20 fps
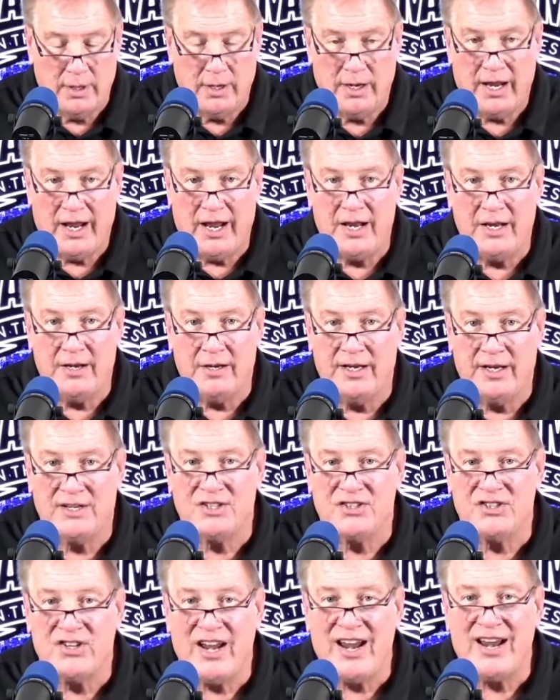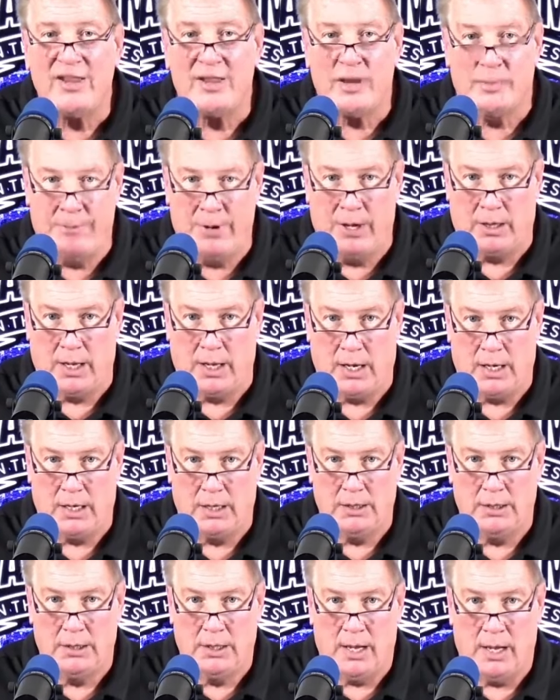It exceeded the billing.
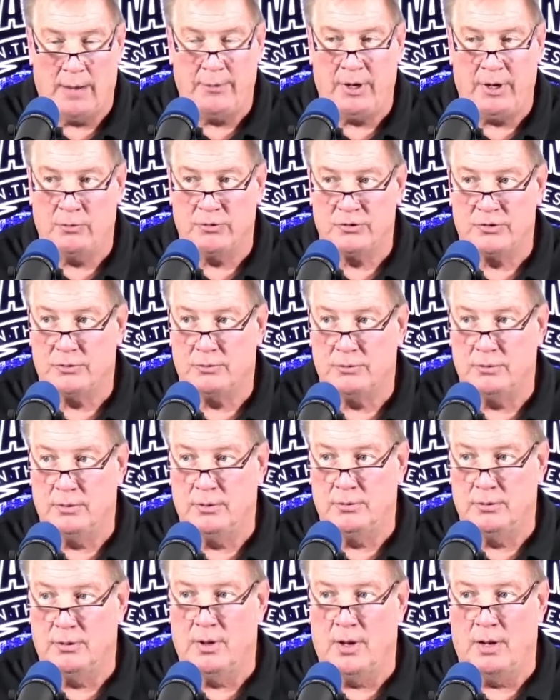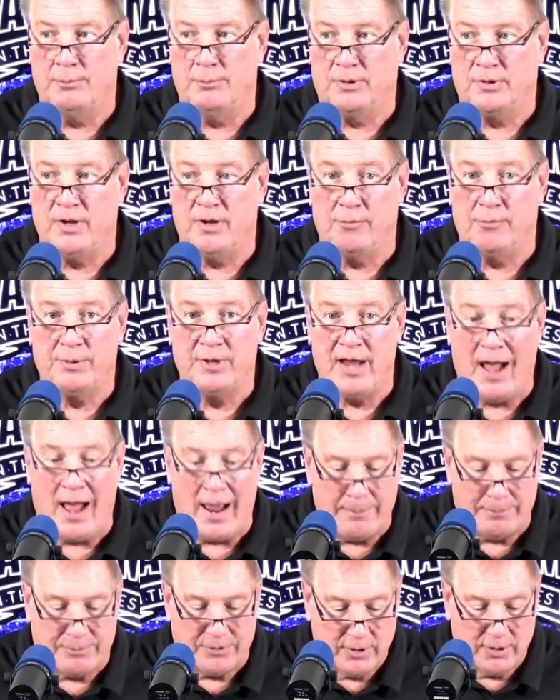I mean, it was unbelievably
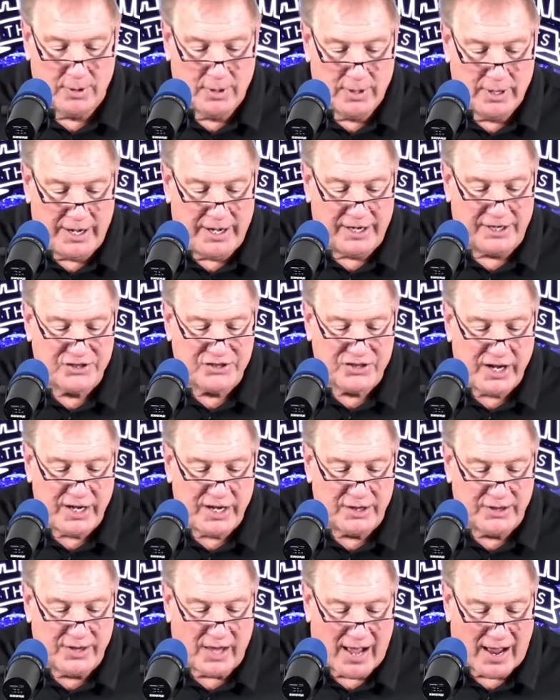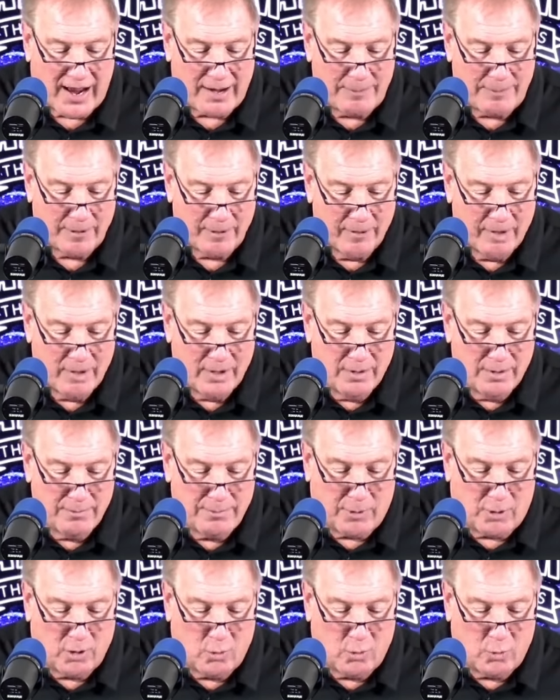hyped. It exceeded the hype.
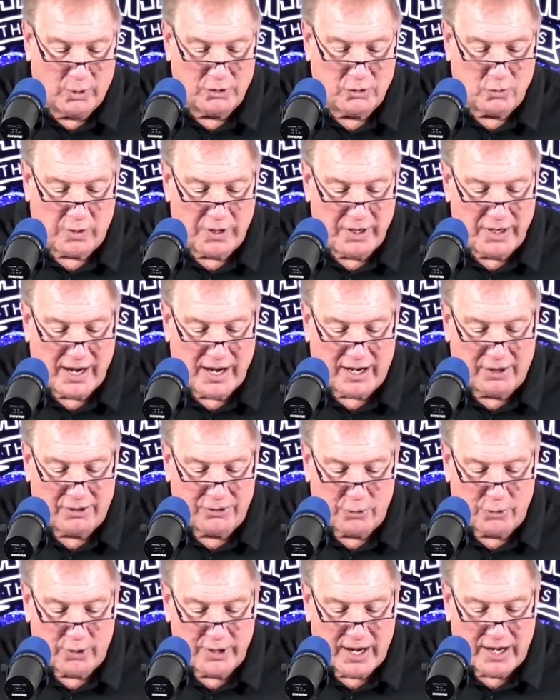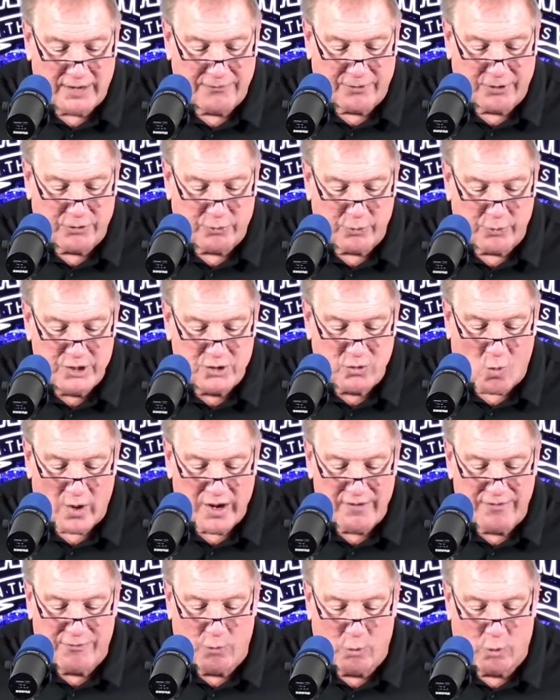Burrow went 29 of 38 for
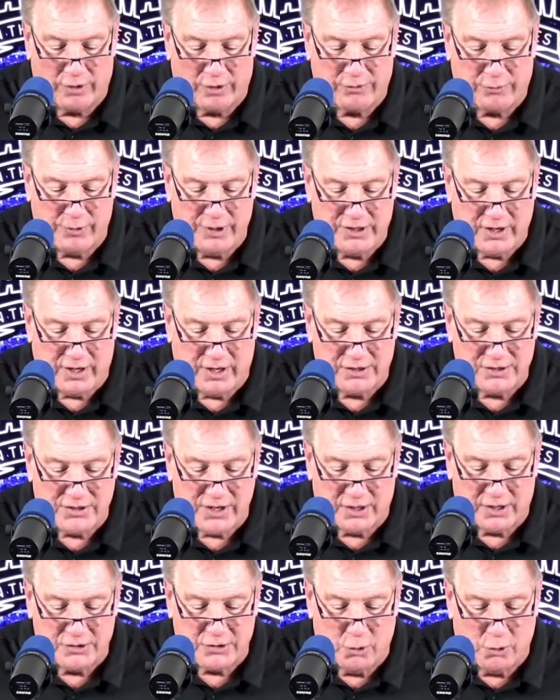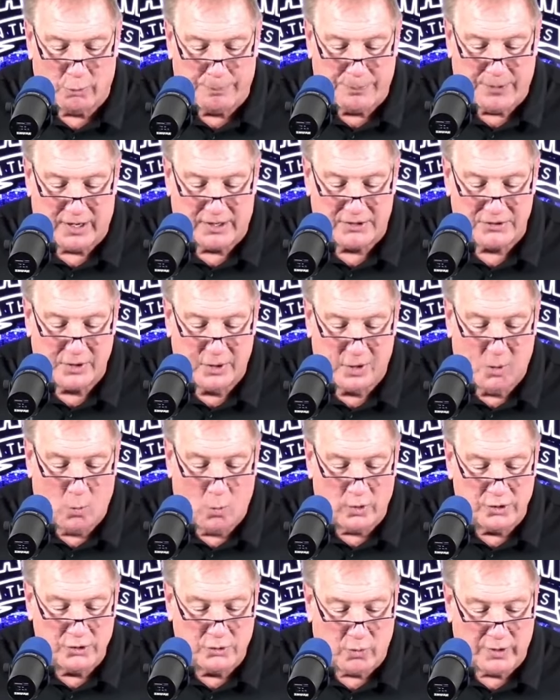324, 3 touchdowns, no picks,
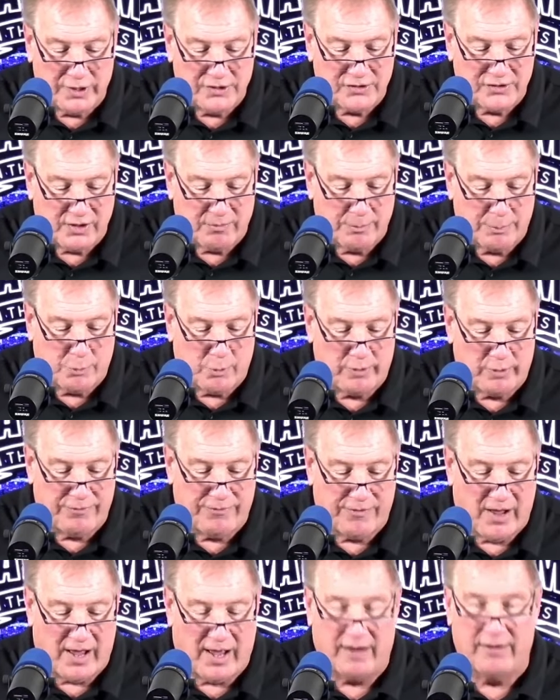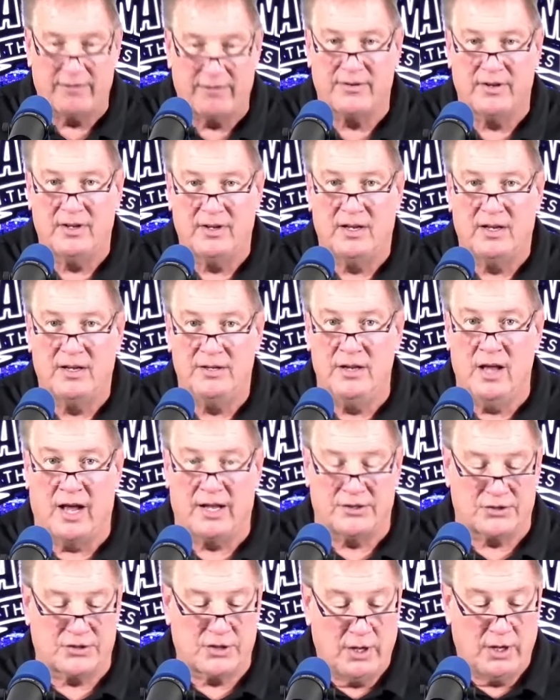127.5.
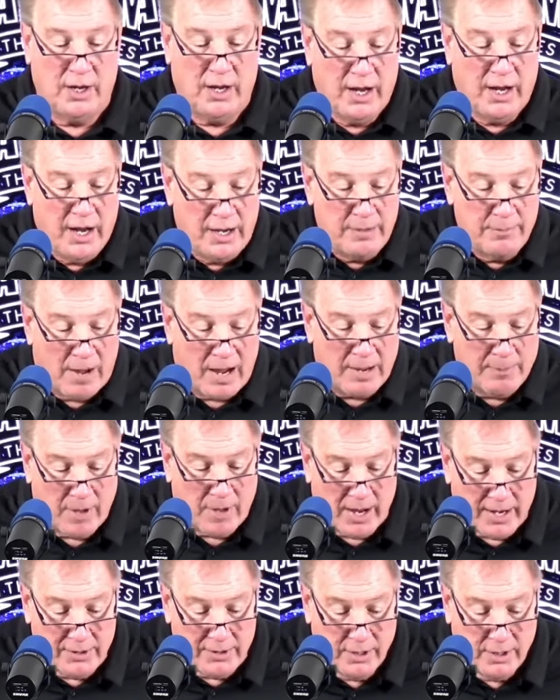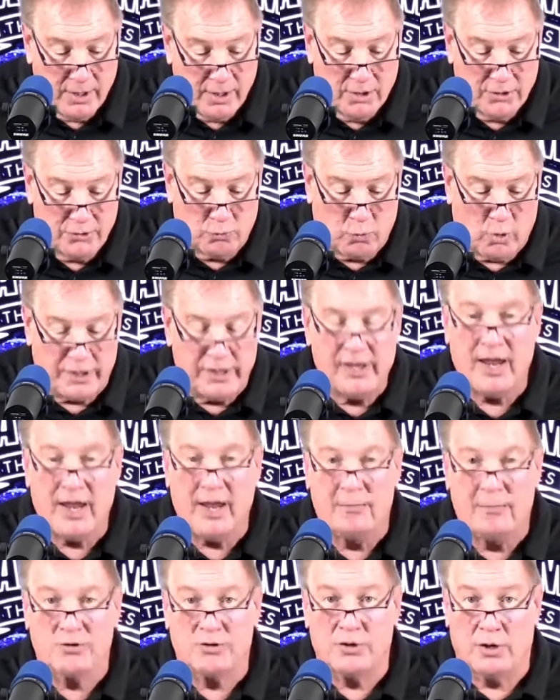Nuts. In my mind, the running game
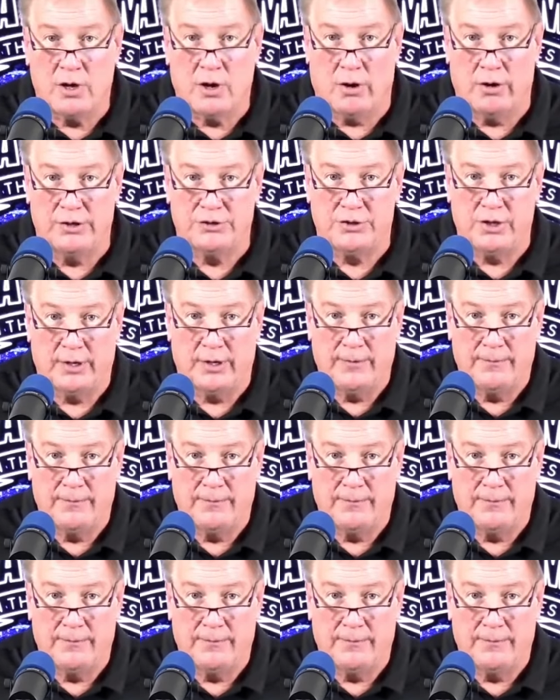was encouraging.